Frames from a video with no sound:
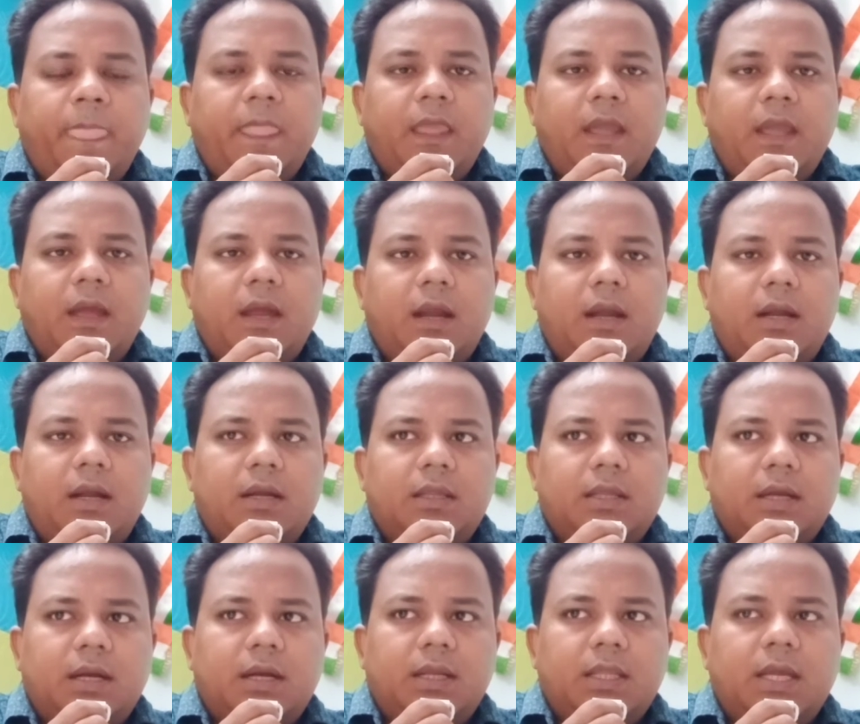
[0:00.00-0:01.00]
And
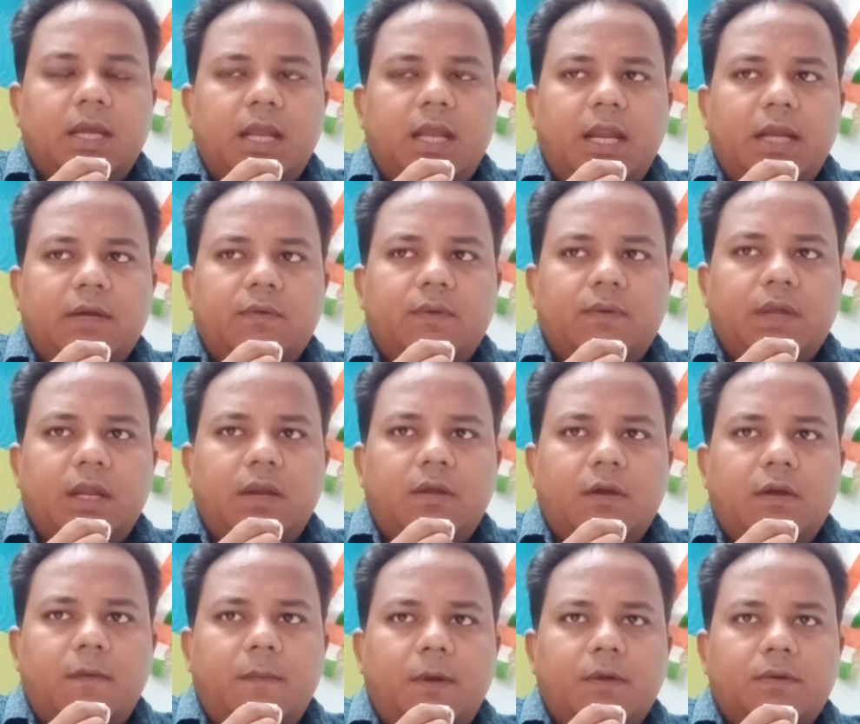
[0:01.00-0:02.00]
third thing I like to tell you
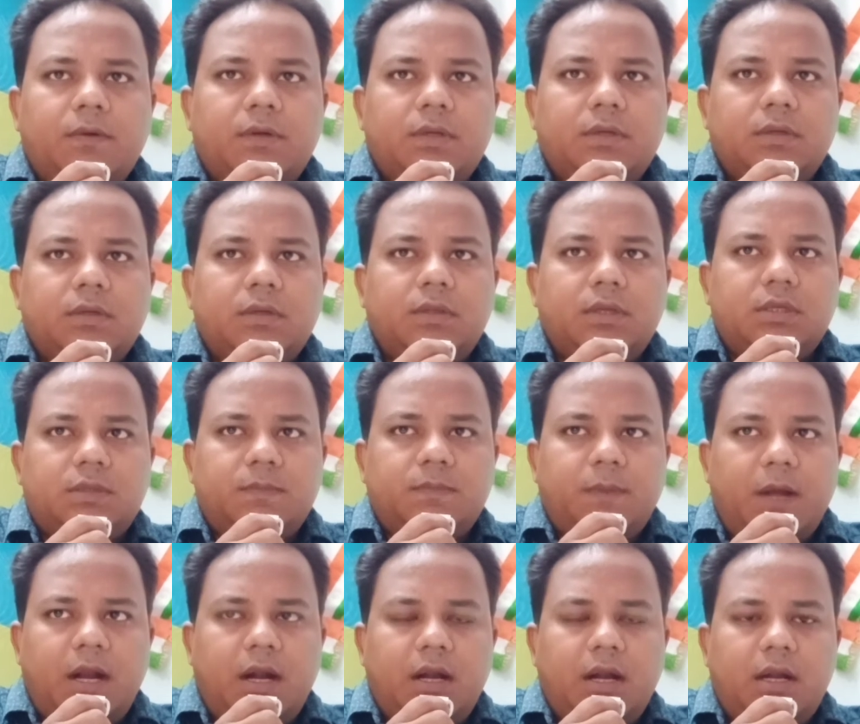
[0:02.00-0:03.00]
about this
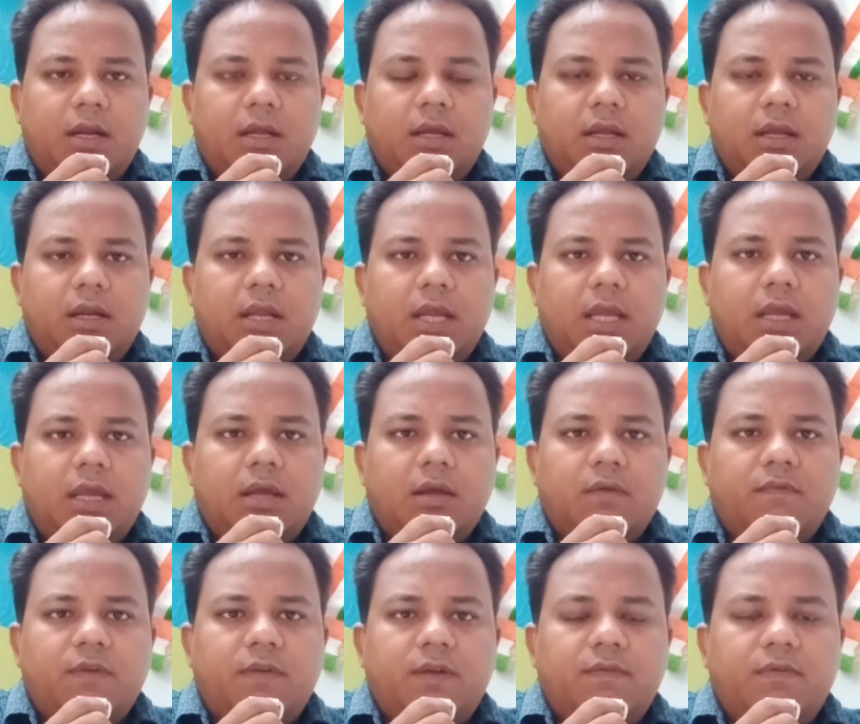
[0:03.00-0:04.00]
part,
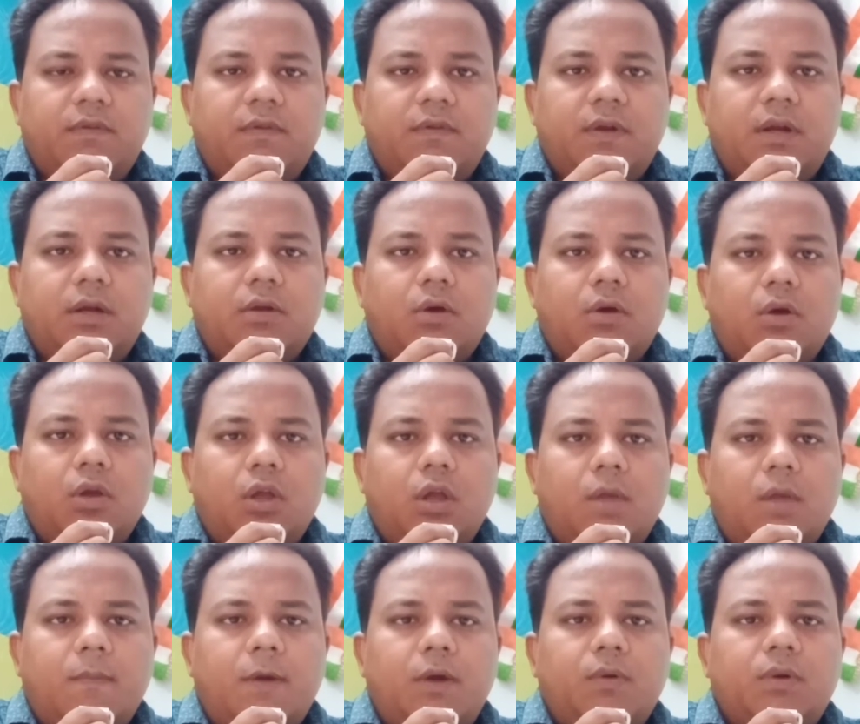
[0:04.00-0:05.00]
when we will talking
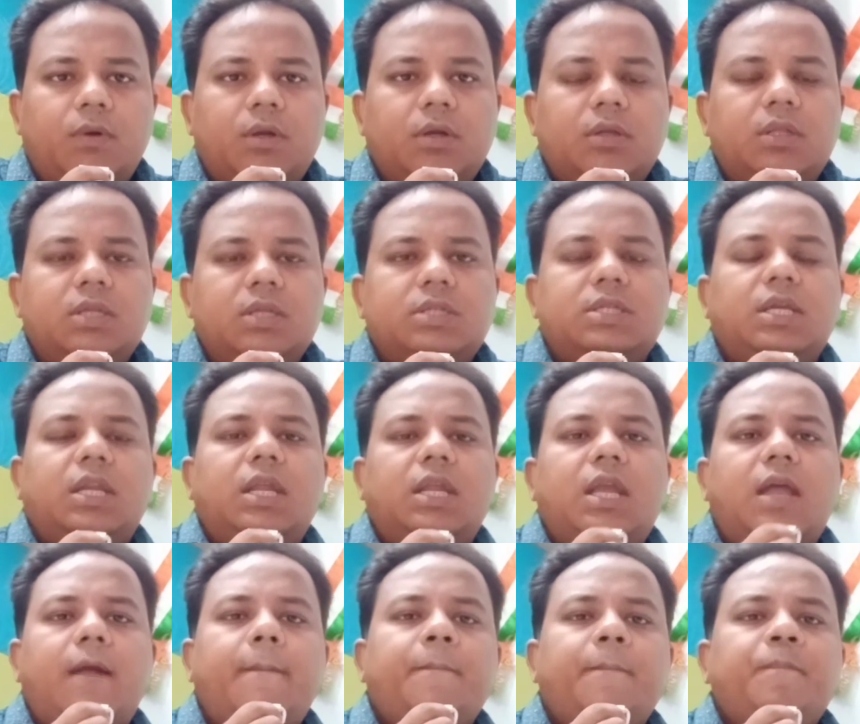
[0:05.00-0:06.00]
about this
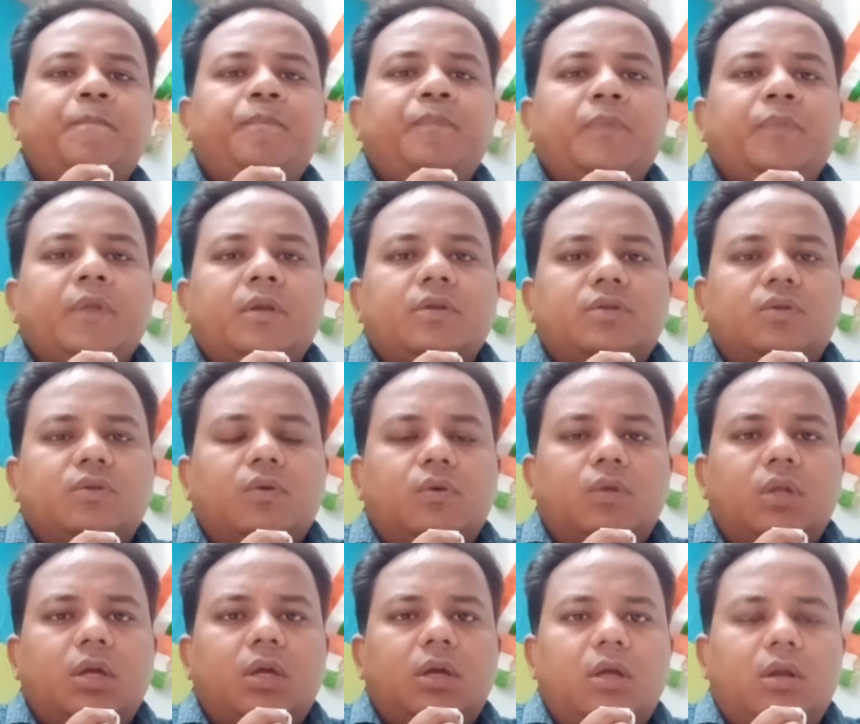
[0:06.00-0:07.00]
area, so
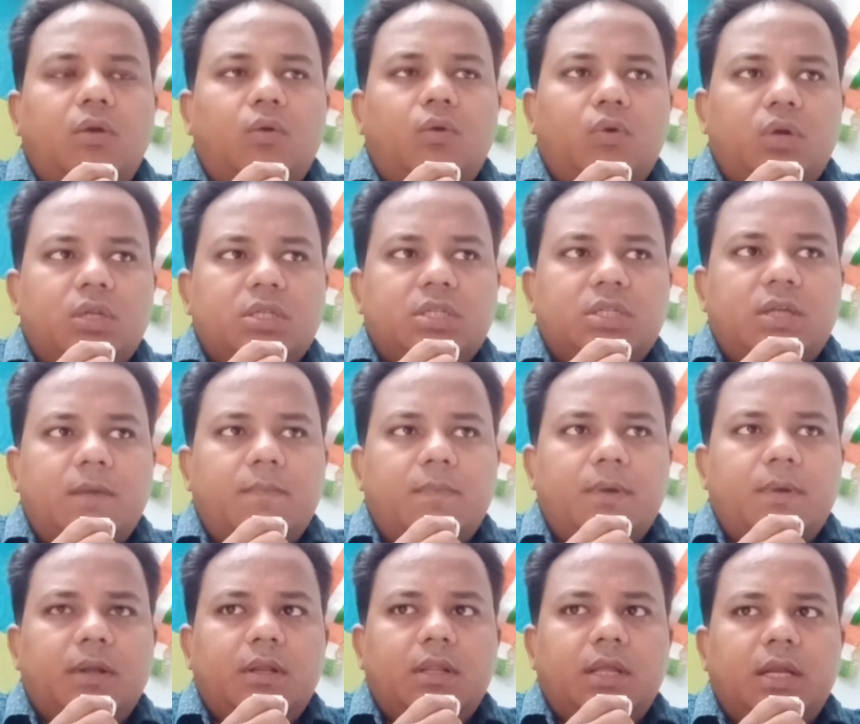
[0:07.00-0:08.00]
the Lotus
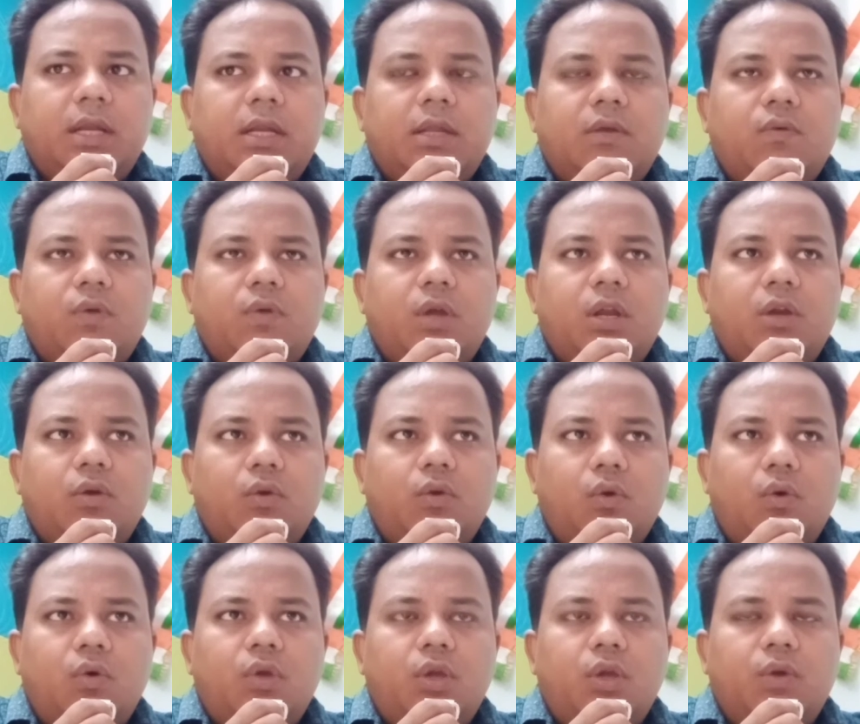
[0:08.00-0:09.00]
Temple, that you can
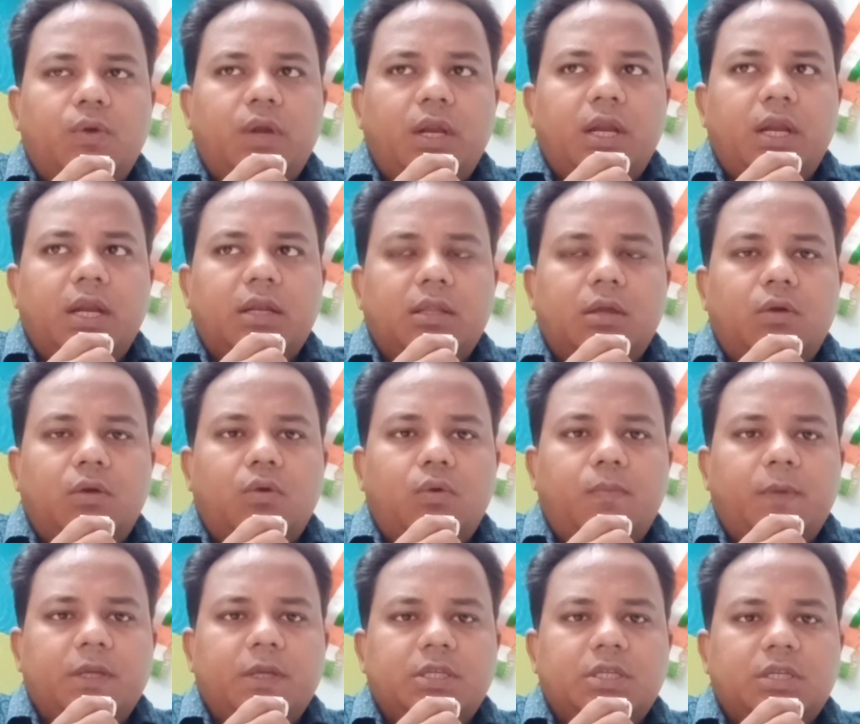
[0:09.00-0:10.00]
go, you can get the good
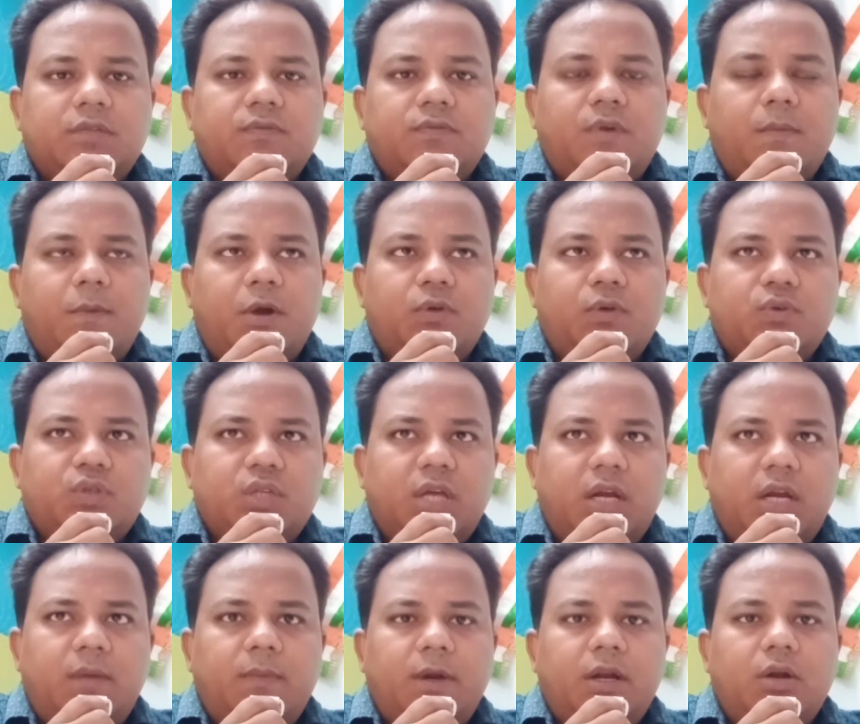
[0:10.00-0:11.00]
pictures from
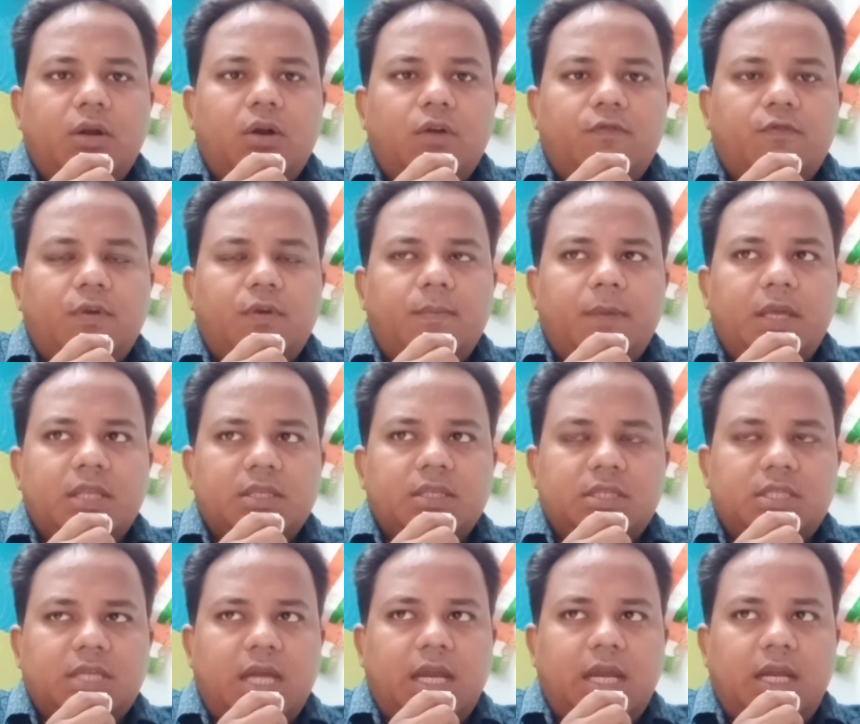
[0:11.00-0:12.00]
outside but not from
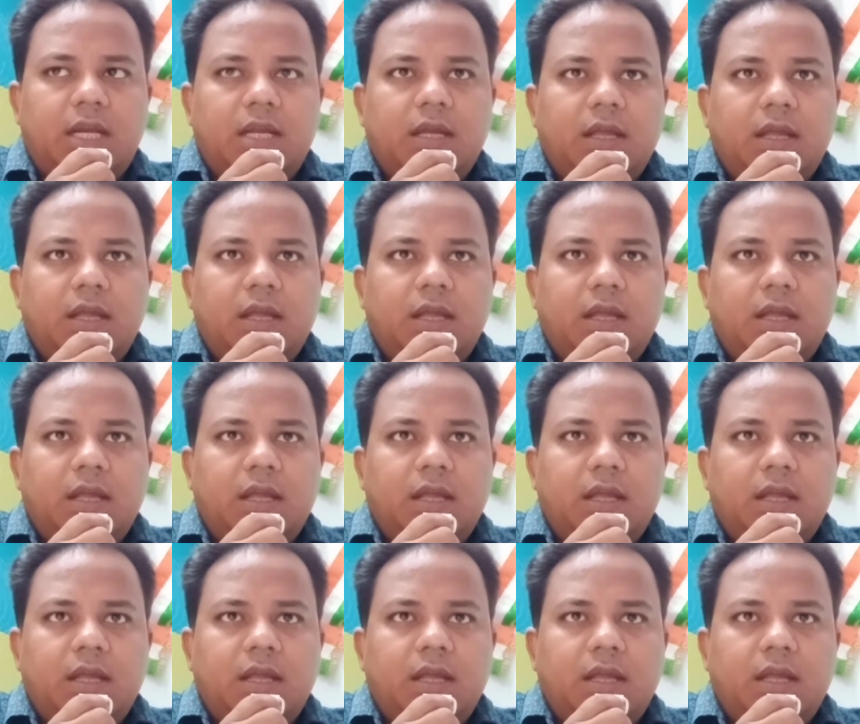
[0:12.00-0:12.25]
inside.